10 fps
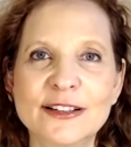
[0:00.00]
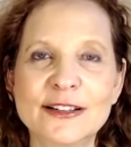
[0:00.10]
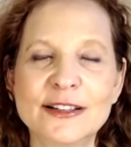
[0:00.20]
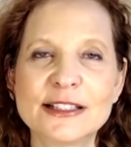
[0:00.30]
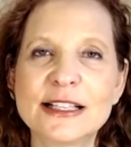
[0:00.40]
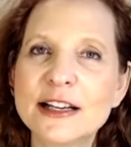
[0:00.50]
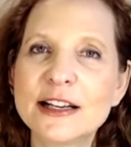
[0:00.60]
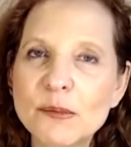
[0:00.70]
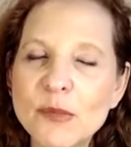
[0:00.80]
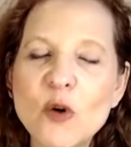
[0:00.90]
Take
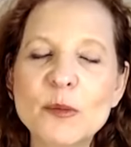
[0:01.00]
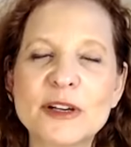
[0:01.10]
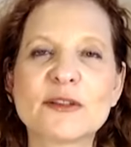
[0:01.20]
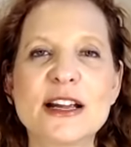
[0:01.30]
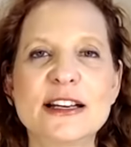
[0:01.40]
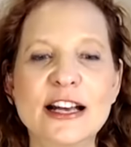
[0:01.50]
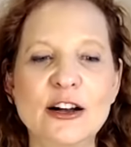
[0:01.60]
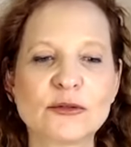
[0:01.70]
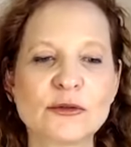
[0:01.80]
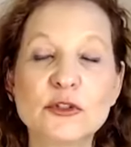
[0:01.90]
a moment right
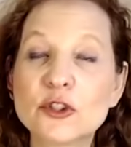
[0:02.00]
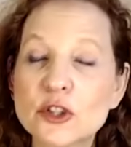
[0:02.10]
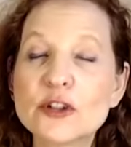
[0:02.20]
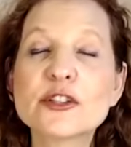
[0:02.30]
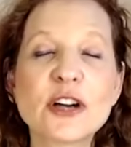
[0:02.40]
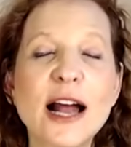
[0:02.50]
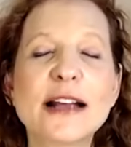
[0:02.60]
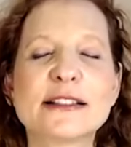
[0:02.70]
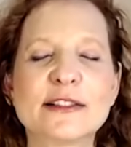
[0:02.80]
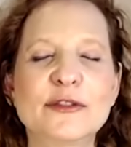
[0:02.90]
now. Close your
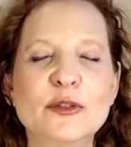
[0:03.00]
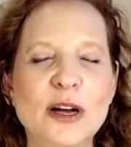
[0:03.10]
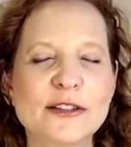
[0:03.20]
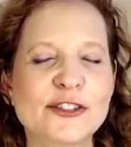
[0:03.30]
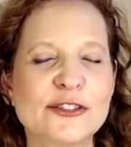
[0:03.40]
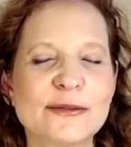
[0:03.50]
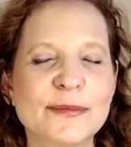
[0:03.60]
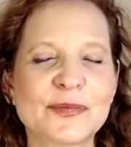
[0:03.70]
eyes if you want to.